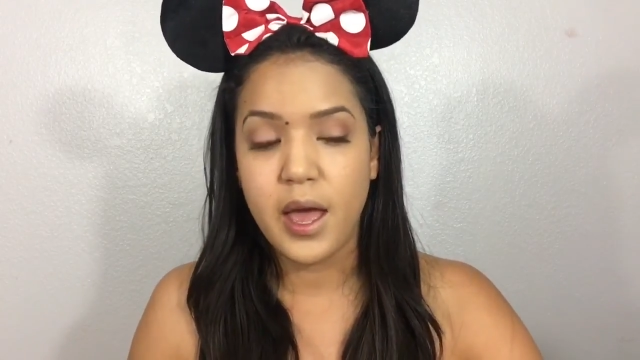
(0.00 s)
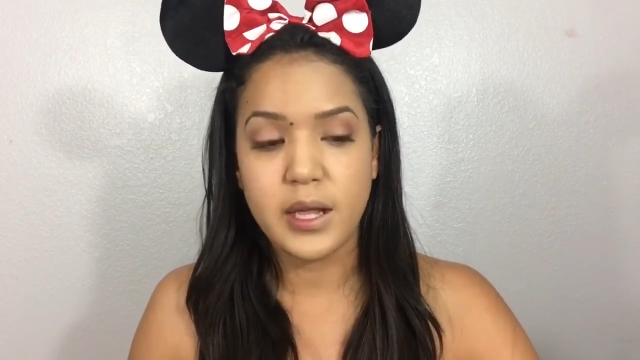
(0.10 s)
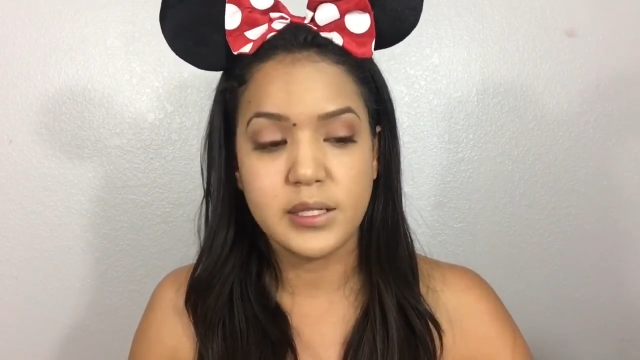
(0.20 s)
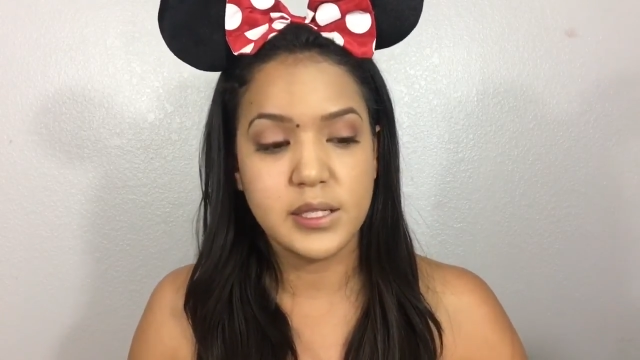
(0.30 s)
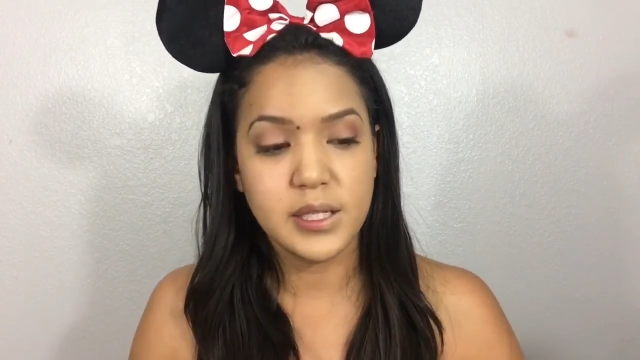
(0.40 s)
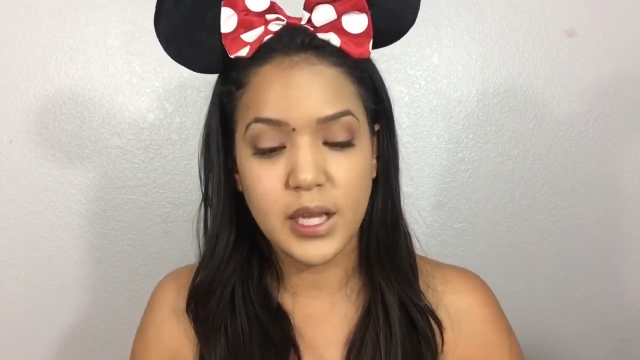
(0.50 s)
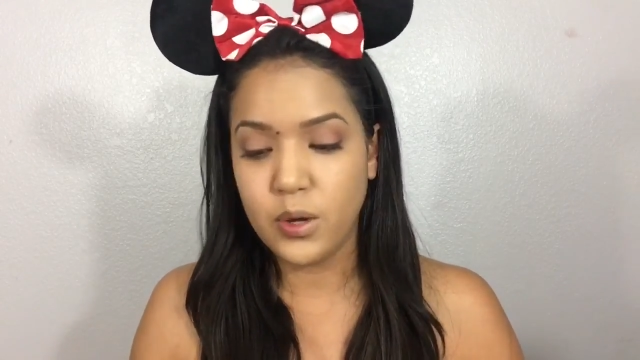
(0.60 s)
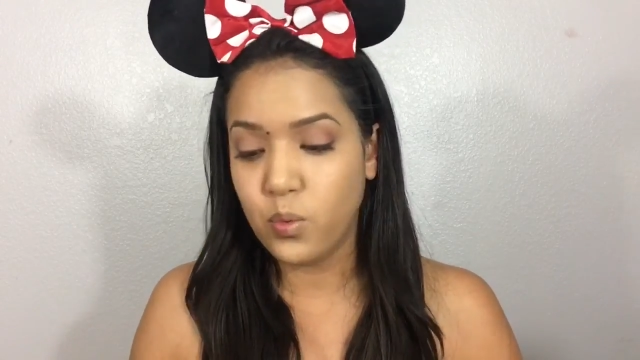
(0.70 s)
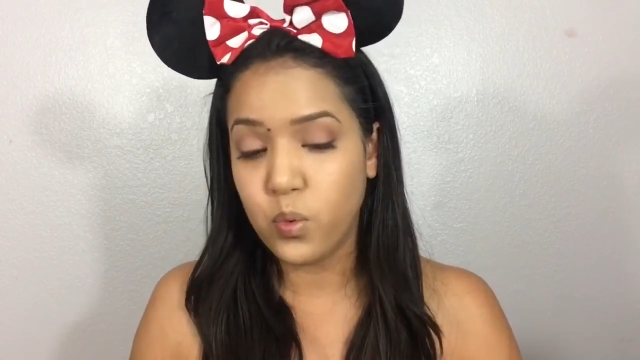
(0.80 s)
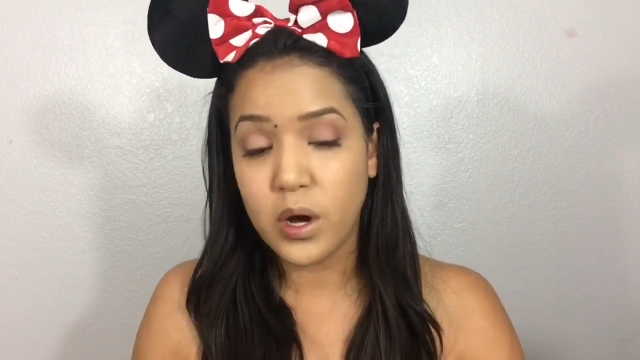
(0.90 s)
and see
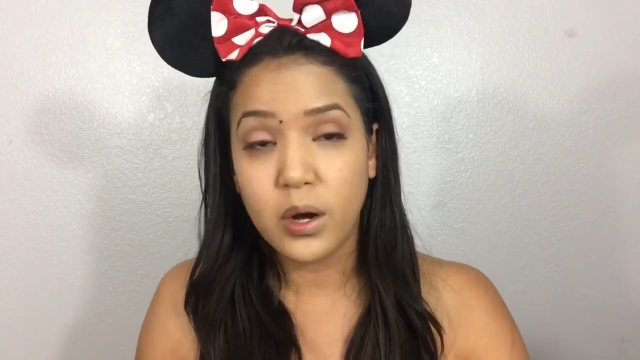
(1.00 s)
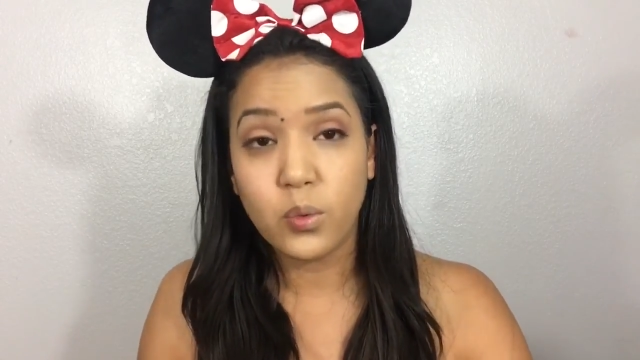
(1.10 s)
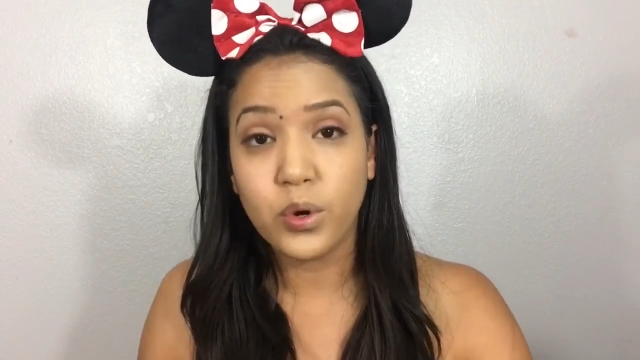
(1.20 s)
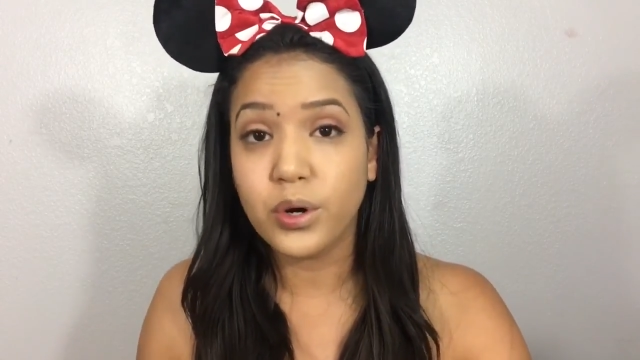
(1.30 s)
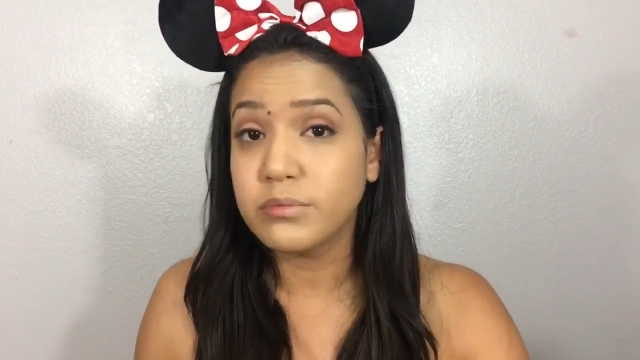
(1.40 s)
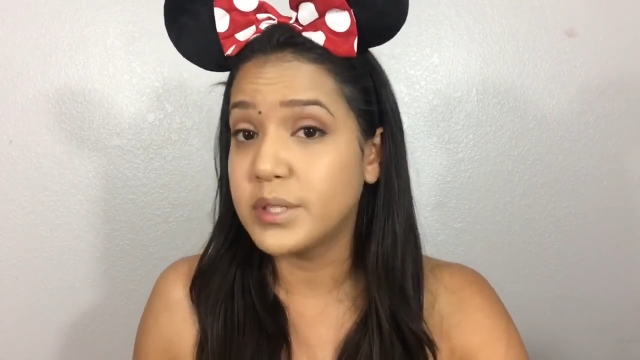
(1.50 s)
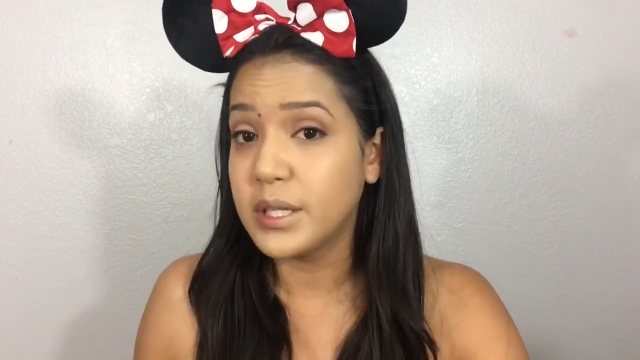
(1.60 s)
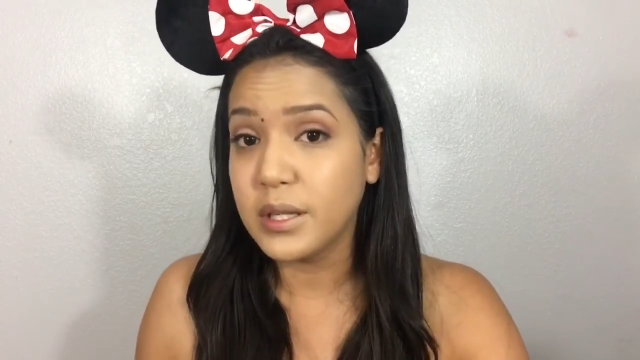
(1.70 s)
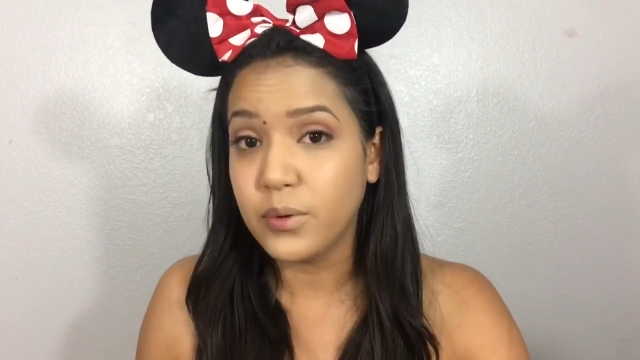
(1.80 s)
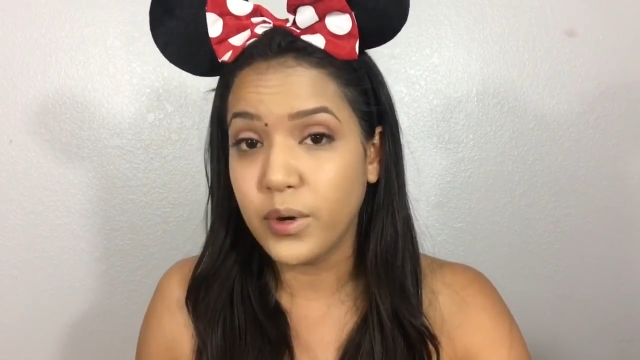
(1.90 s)
what we're
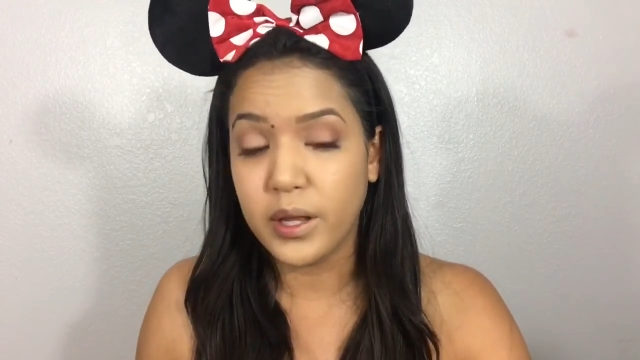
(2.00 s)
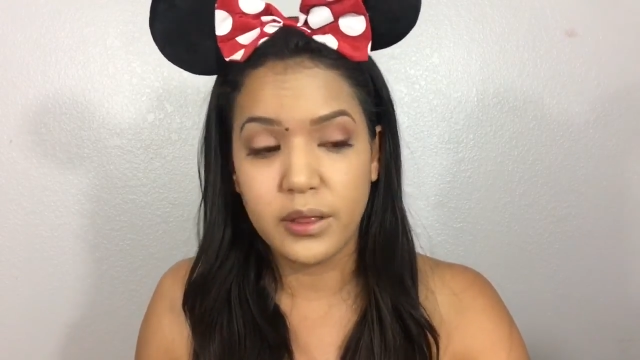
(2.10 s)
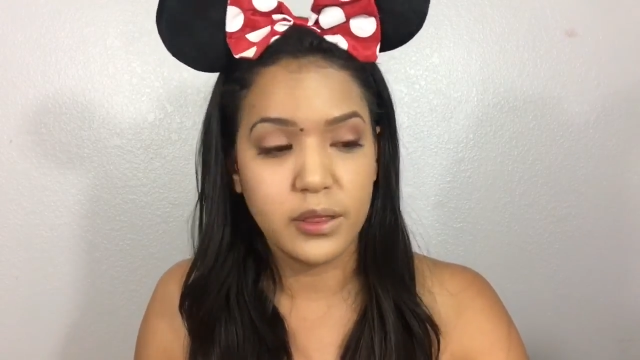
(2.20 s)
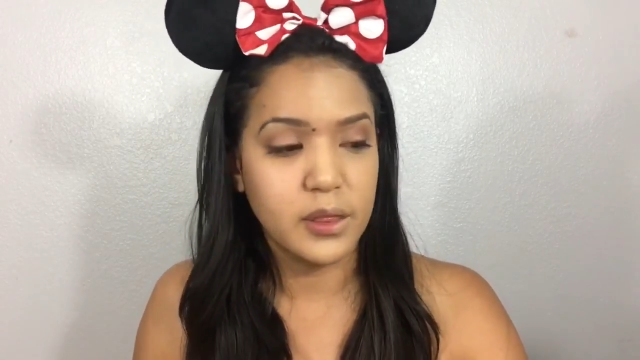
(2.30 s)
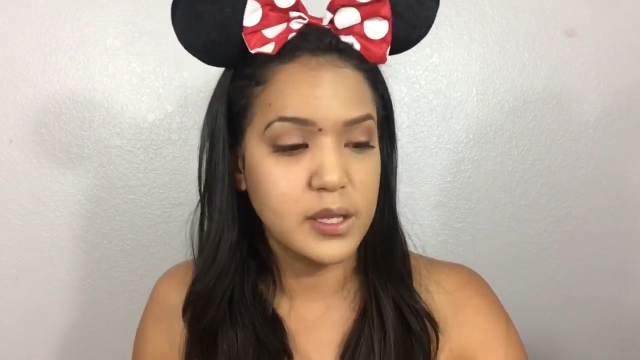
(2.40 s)
dealing with.